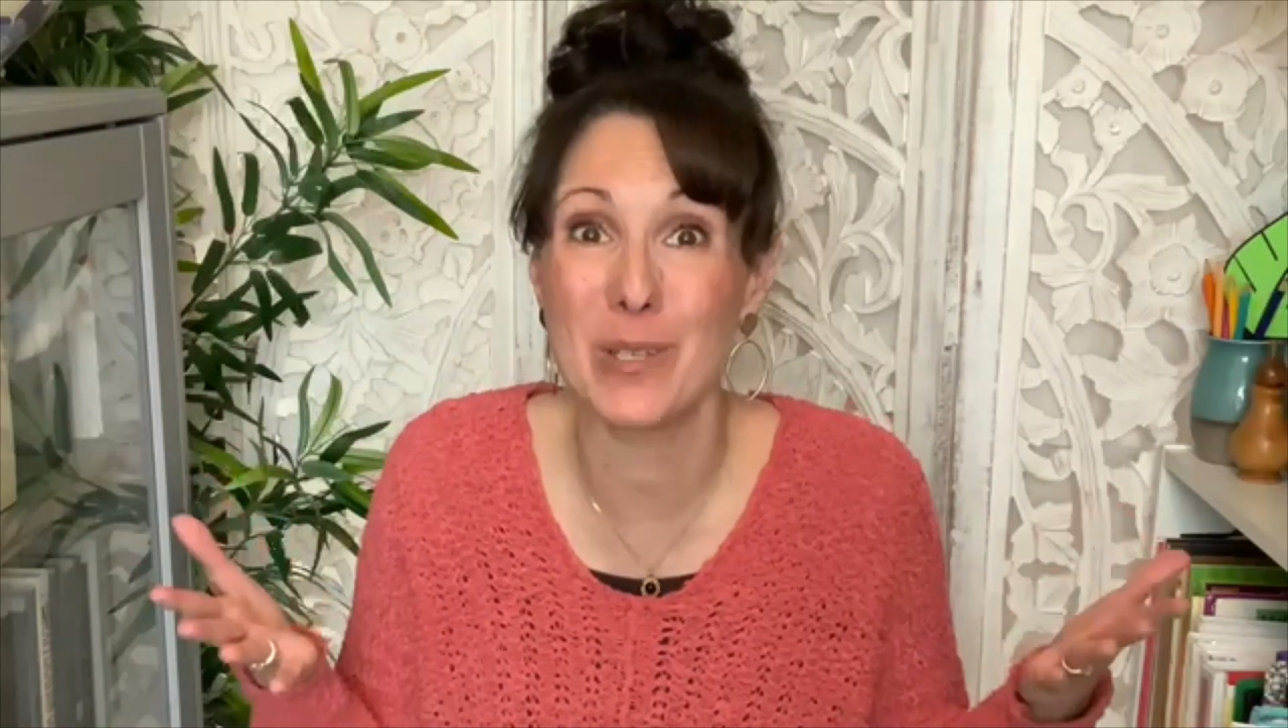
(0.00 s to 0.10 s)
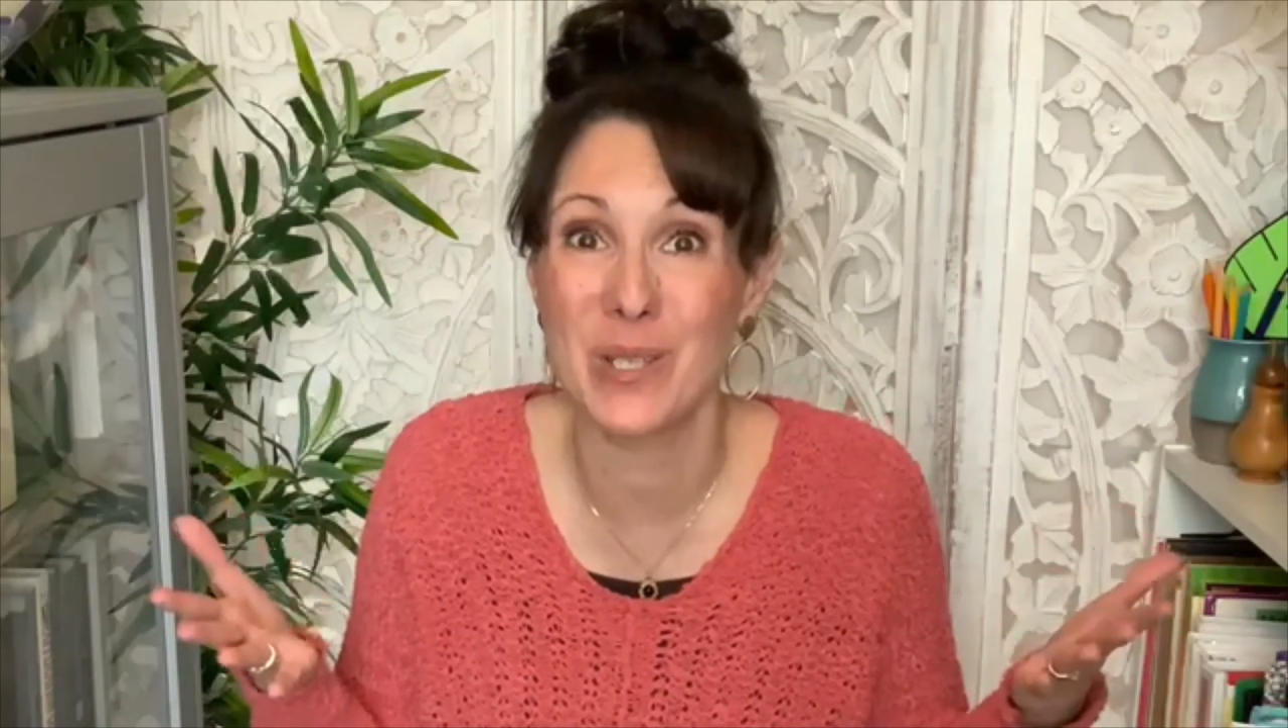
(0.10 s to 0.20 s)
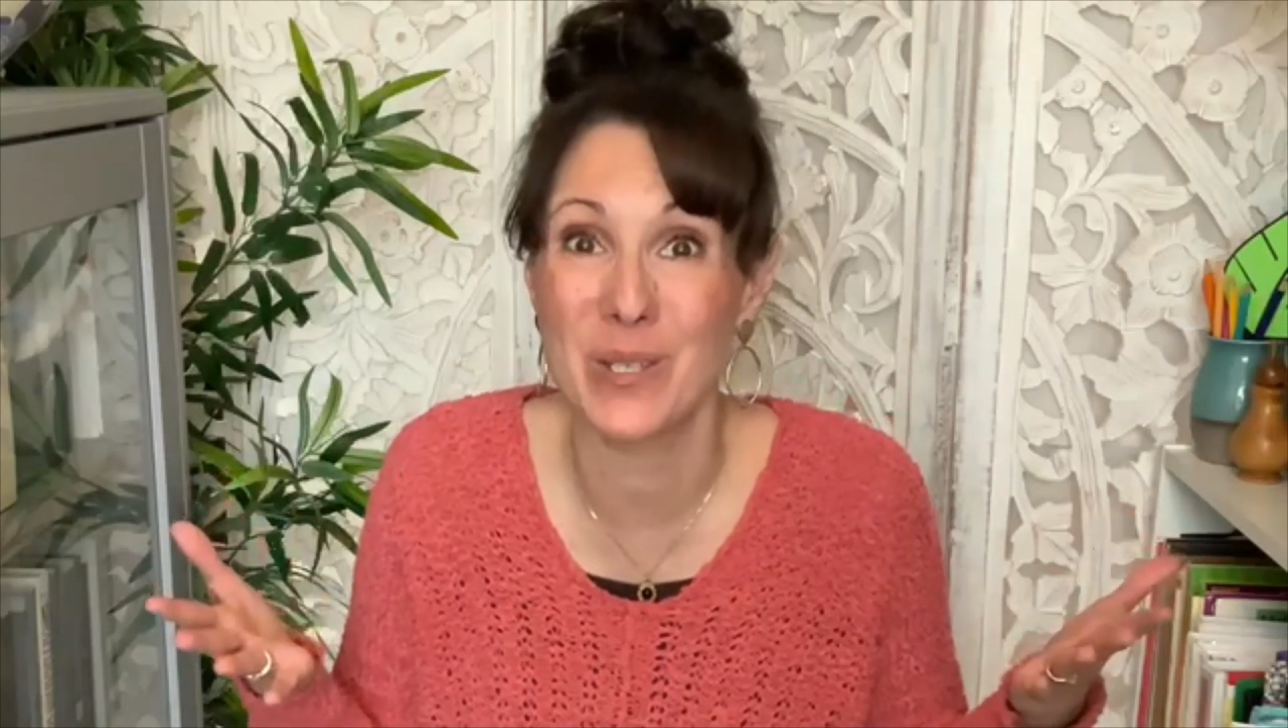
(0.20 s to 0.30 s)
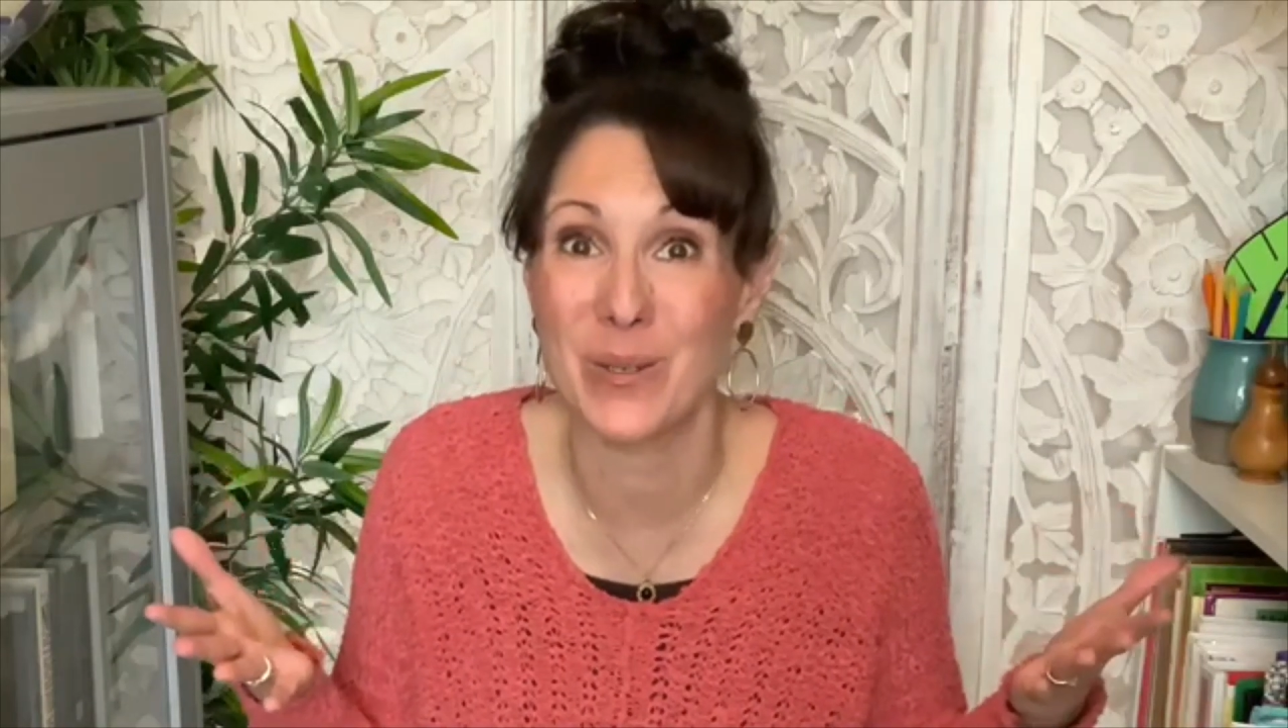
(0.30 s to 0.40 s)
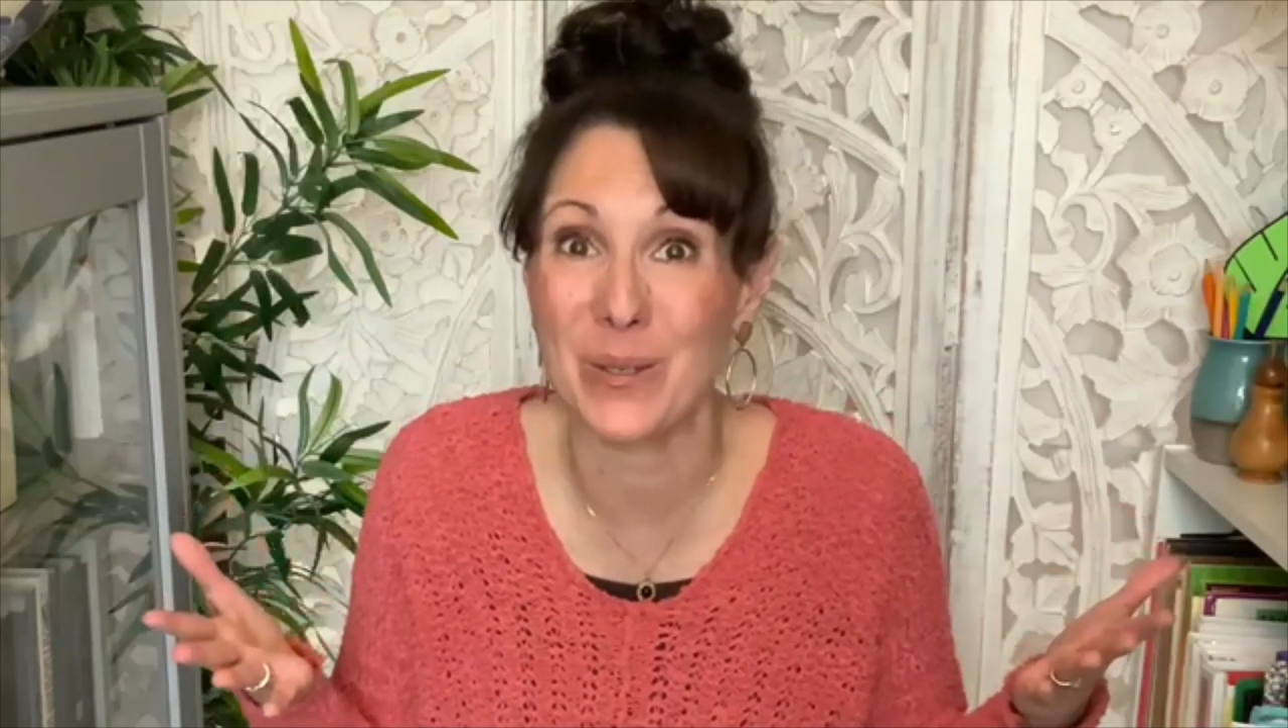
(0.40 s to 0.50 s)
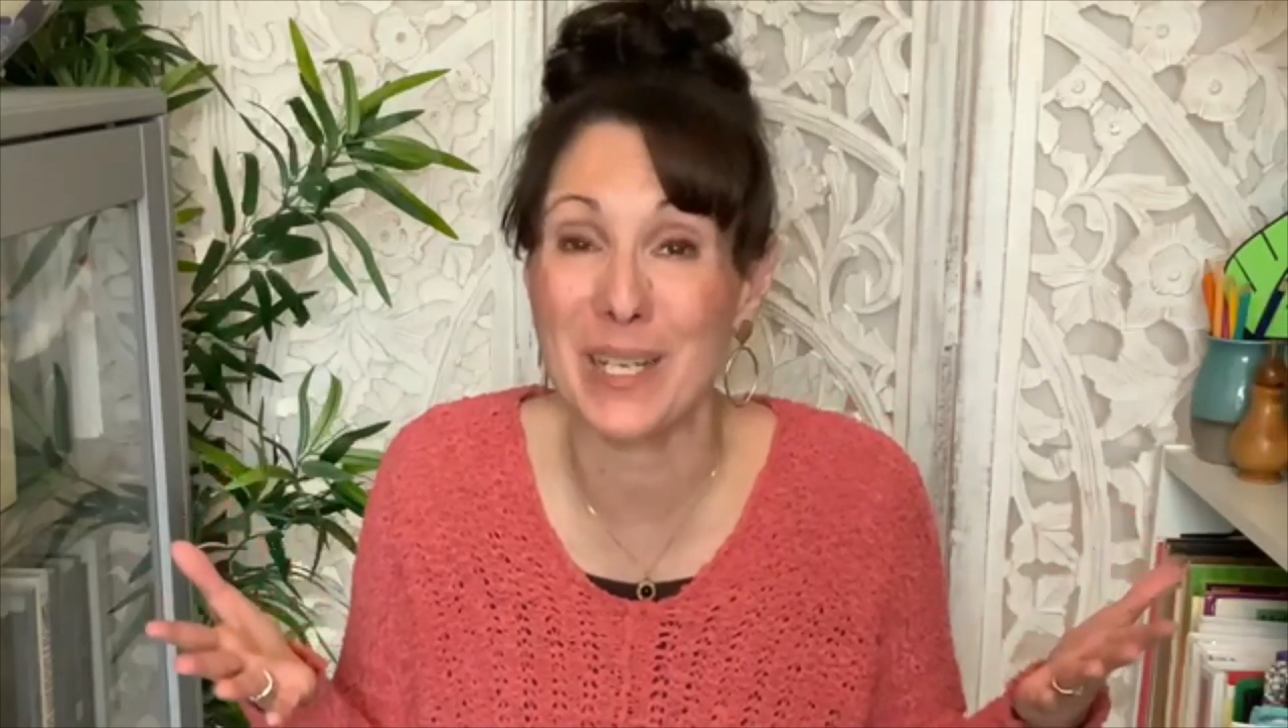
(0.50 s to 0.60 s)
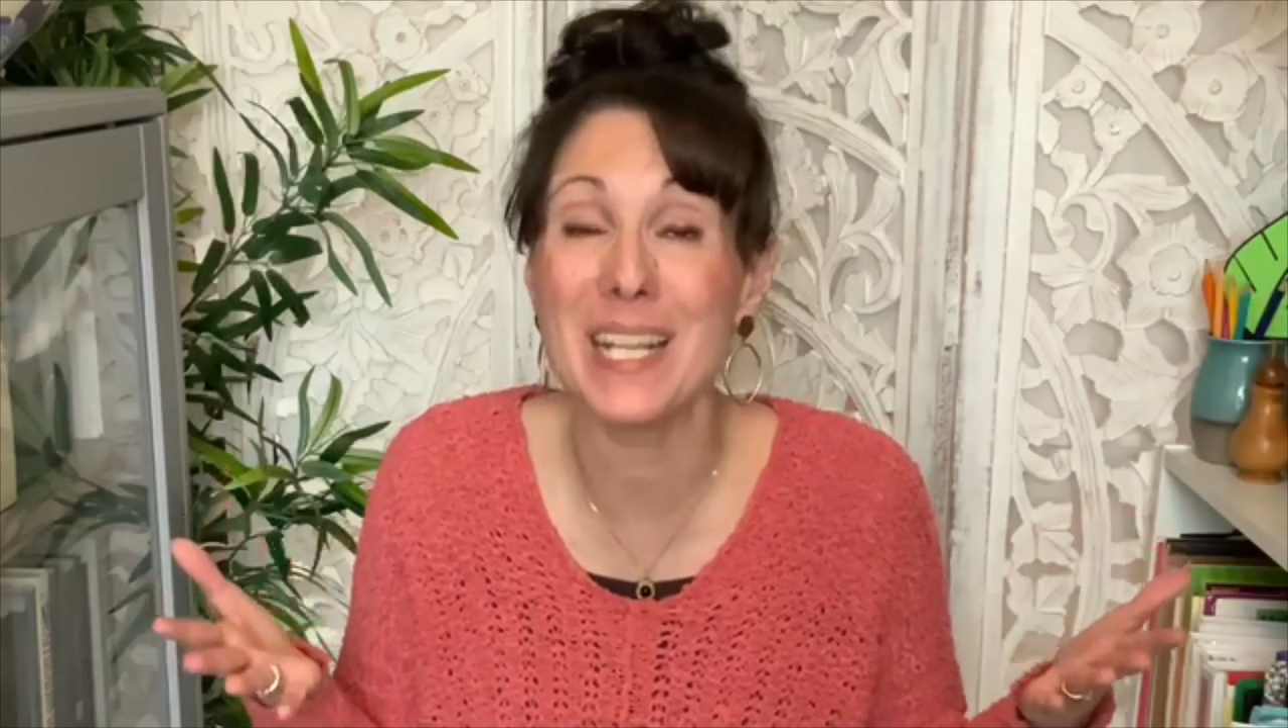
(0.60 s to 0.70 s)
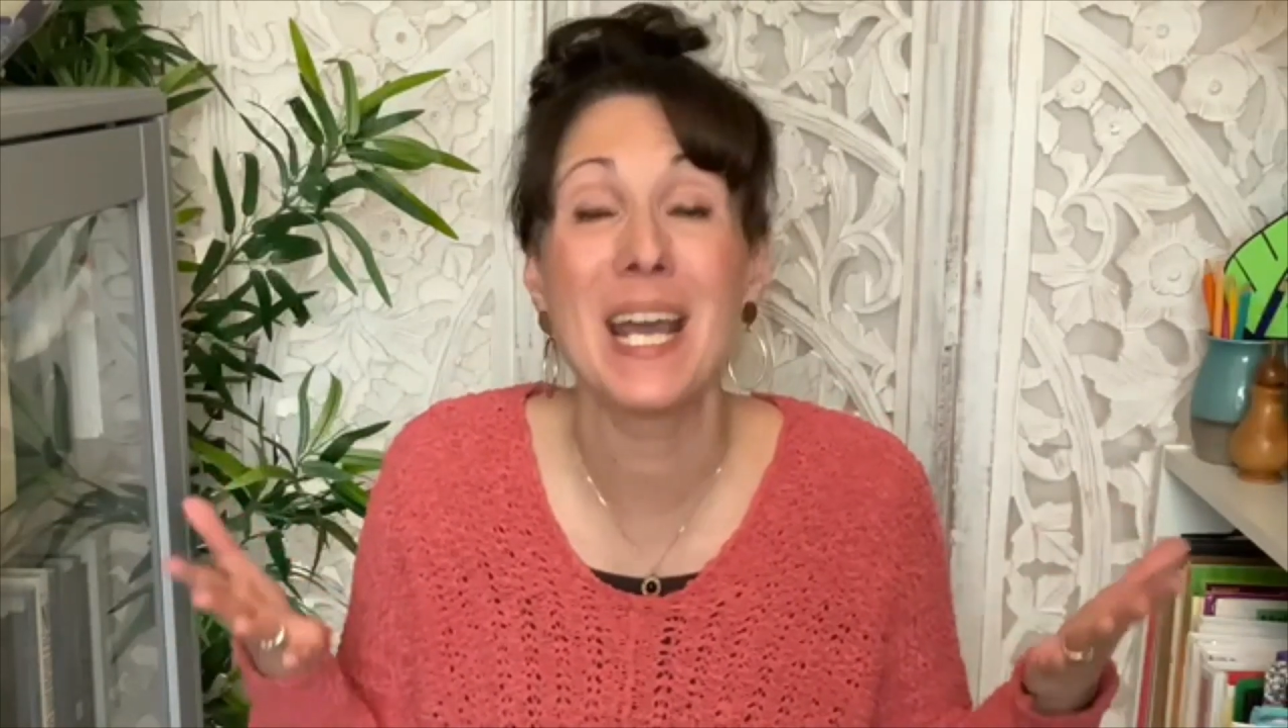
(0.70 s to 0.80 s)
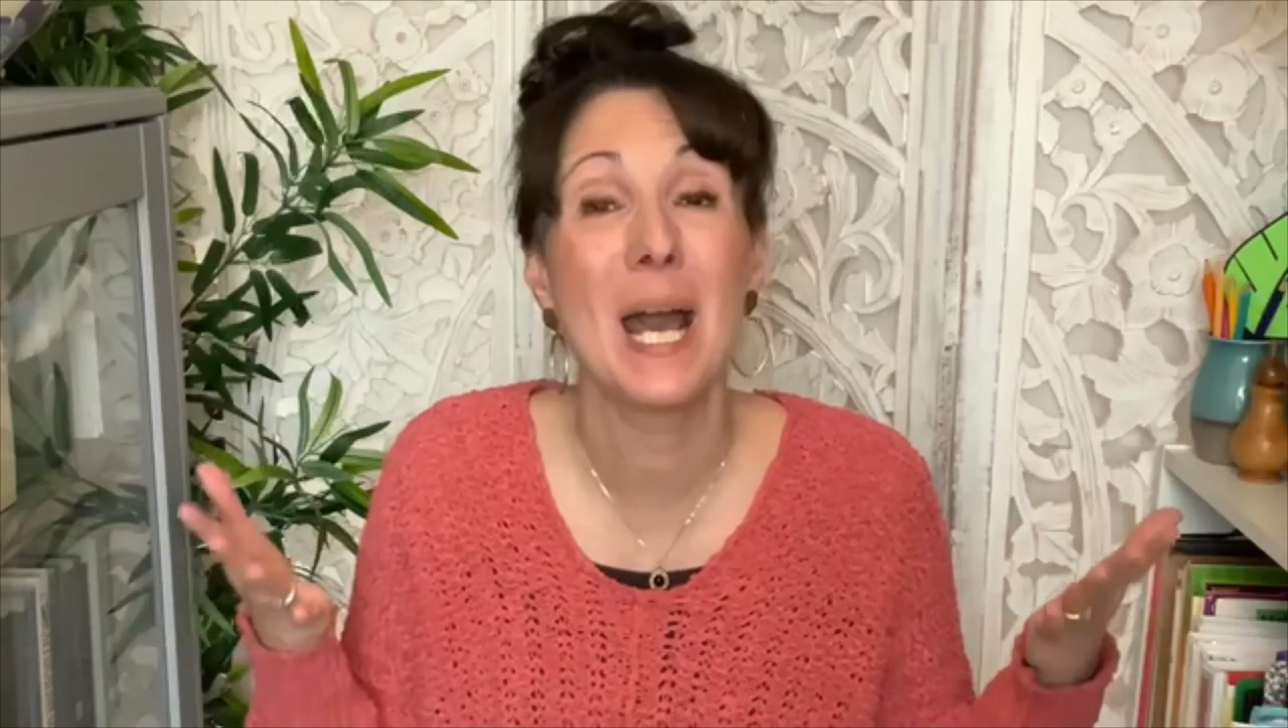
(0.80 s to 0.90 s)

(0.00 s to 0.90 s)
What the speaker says: story